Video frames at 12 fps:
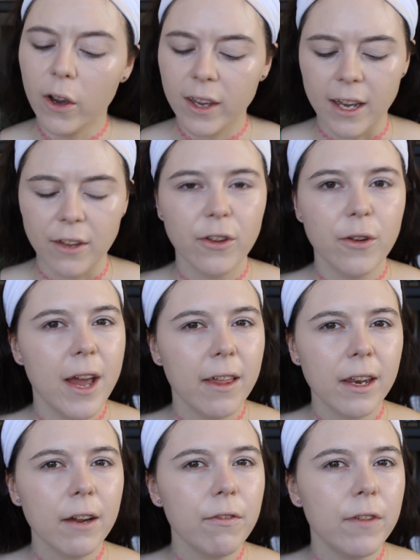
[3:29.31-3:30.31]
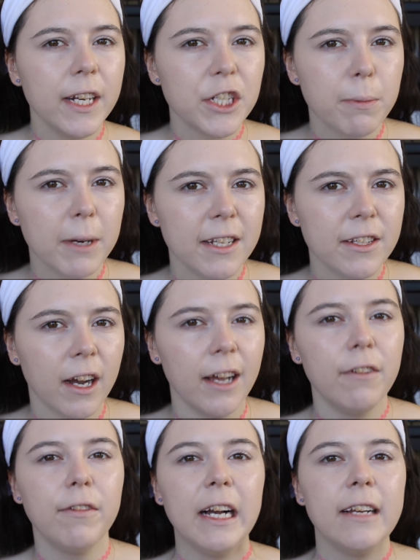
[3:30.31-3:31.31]
Okay, so now that I've finished my
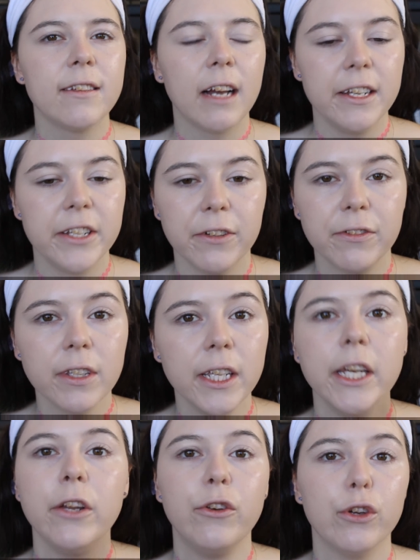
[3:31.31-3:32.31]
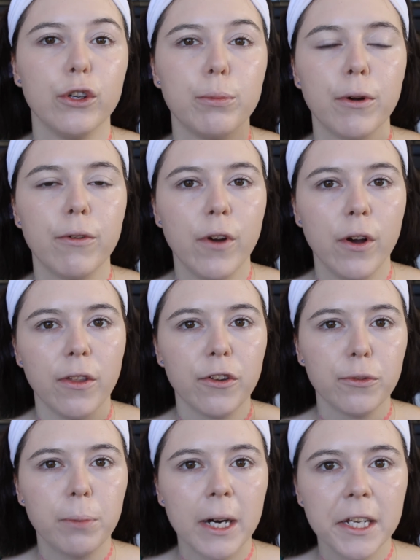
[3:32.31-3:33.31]
entire face, I definitely do prefer the
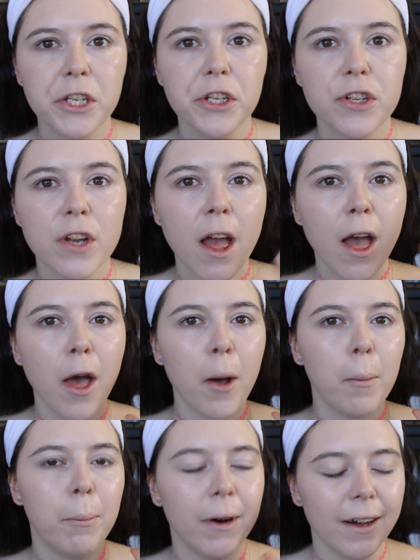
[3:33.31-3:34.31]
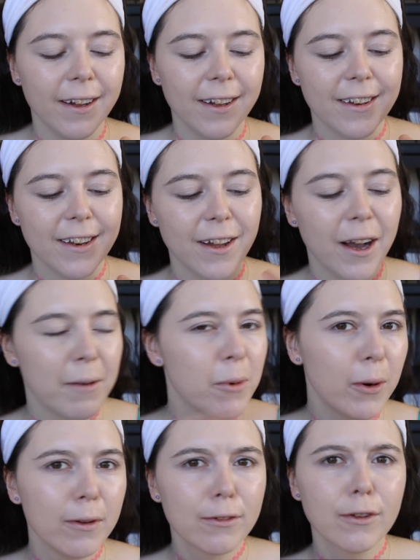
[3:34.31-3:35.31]
sponge, but I'm
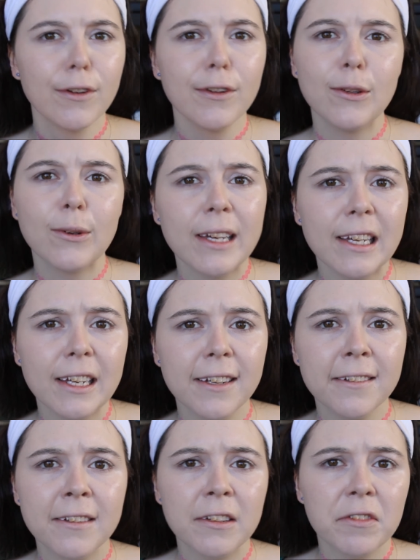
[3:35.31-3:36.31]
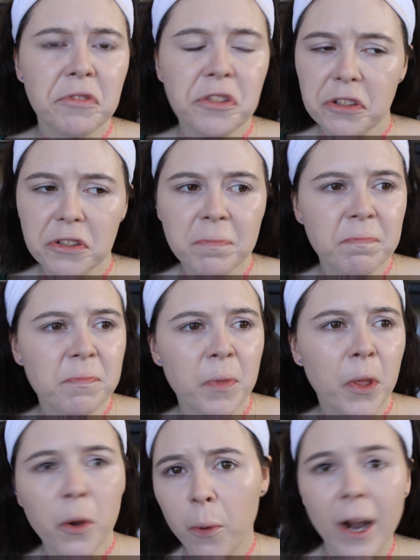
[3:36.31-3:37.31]
also looking just
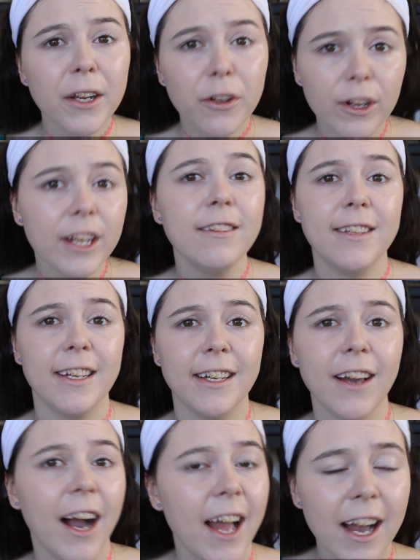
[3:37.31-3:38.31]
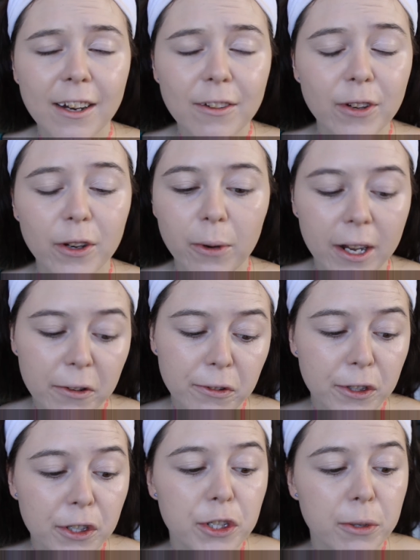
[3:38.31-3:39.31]
quite greasy. I have quite a
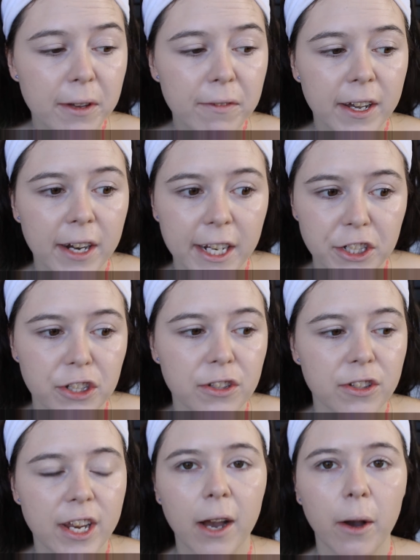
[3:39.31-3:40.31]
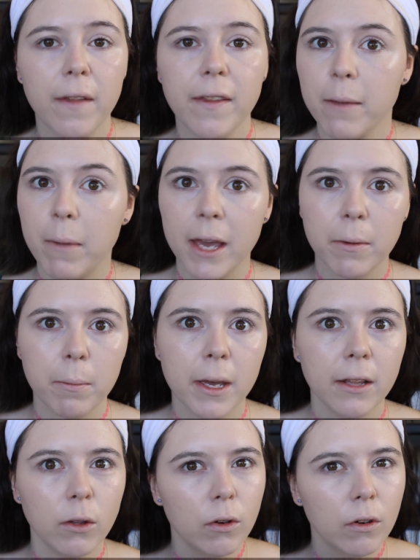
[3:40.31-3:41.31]
few dewy foundations now and they make
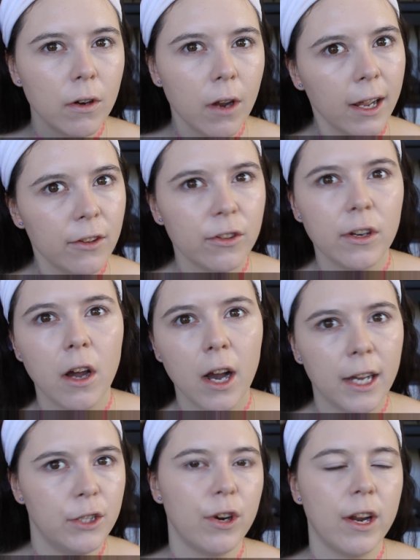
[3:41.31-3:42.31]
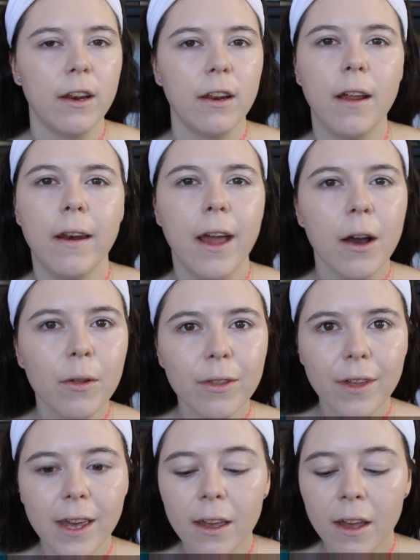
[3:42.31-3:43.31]
me look nice and hydrated and
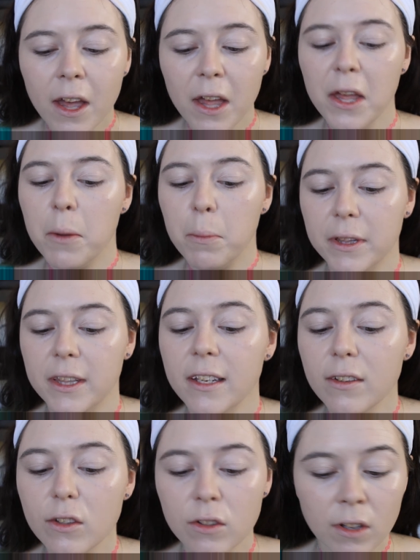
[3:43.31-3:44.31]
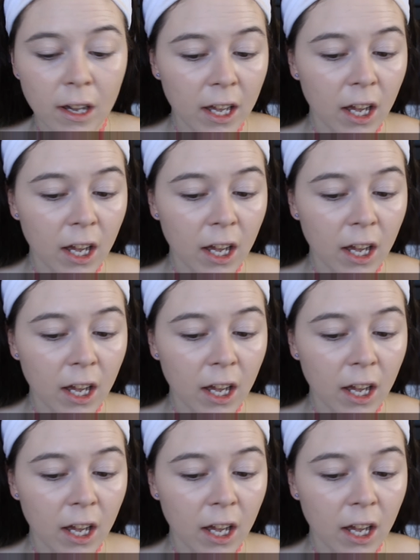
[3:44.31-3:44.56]
healthy, but this